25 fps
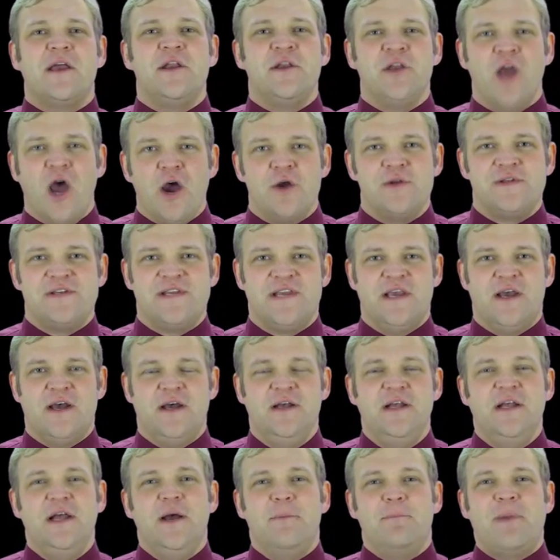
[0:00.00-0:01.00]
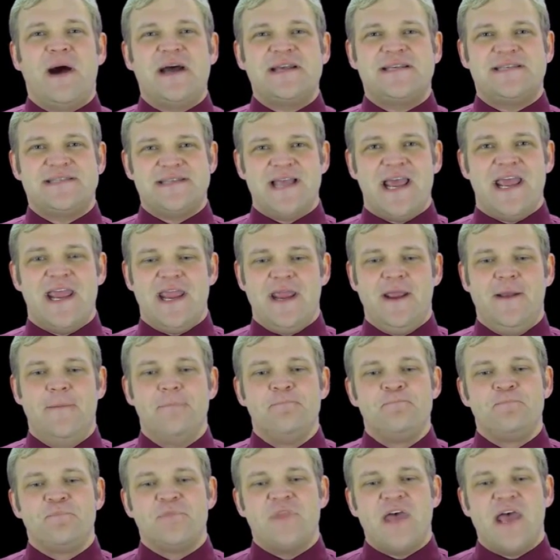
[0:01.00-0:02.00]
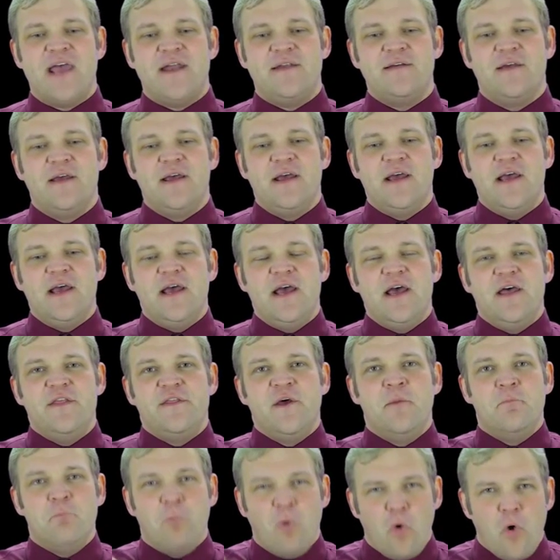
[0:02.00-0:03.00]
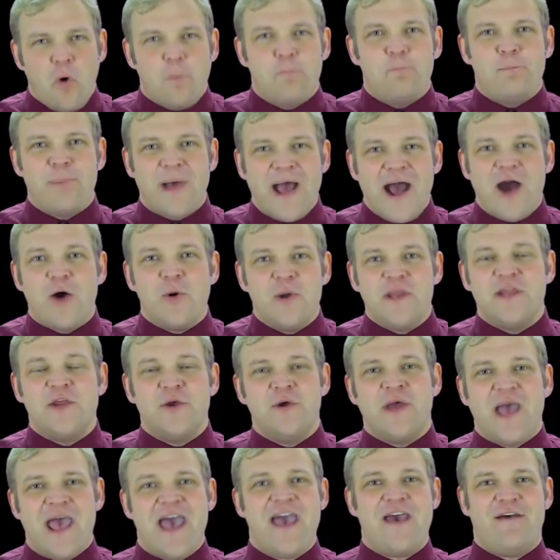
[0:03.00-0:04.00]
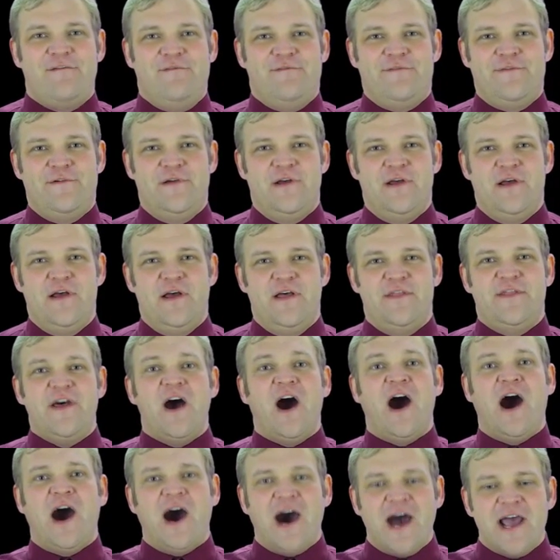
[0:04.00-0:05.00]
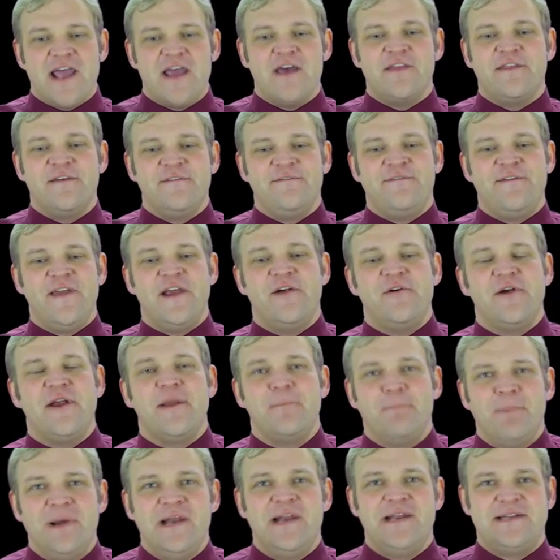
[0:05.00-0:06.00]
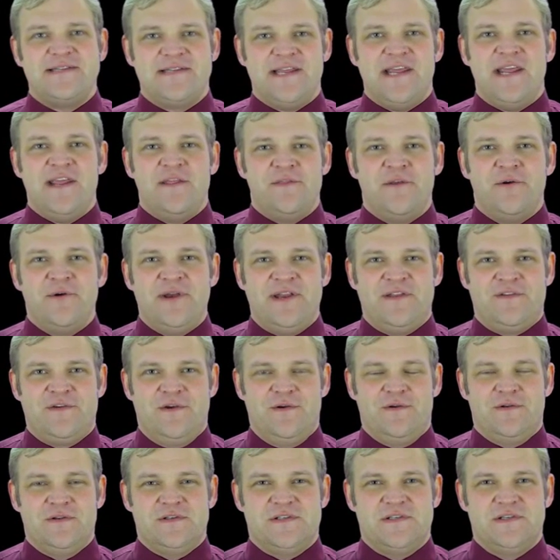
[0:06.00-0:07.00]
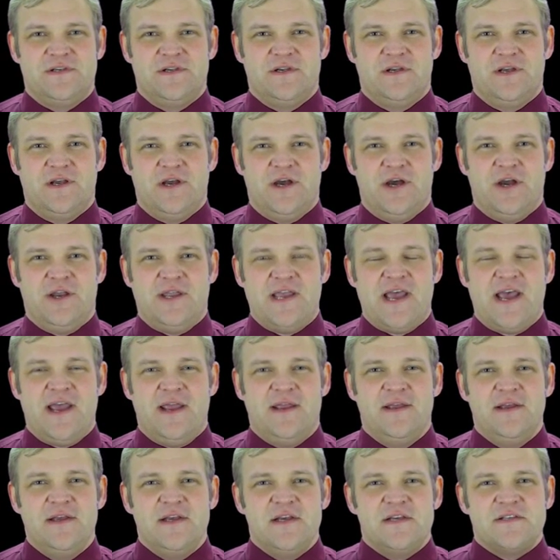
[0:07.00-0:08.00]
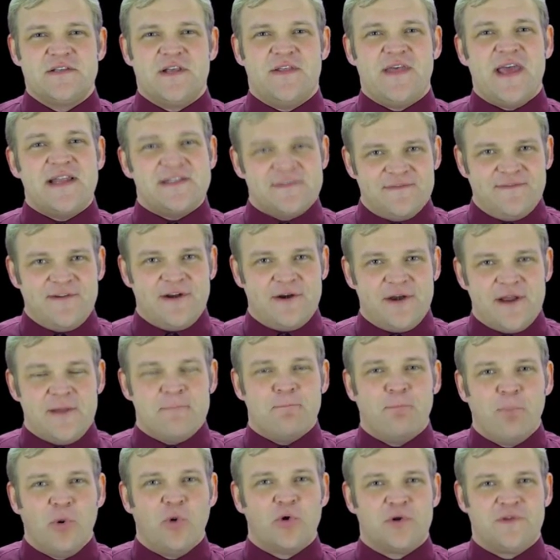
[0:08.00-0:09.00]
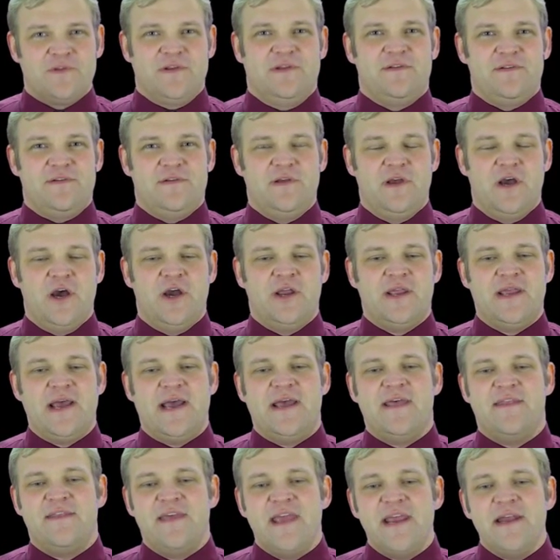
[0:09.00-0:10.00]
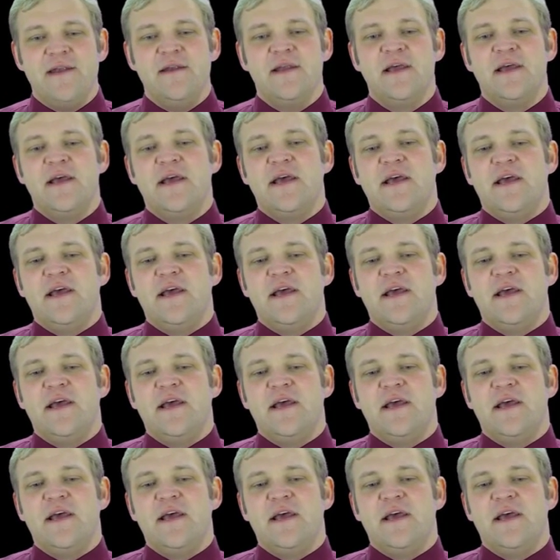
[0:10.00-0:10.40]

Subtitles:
a note here by saying that the more power you have, the higher the variability in the returns. Okay, so that's very important. Okay, then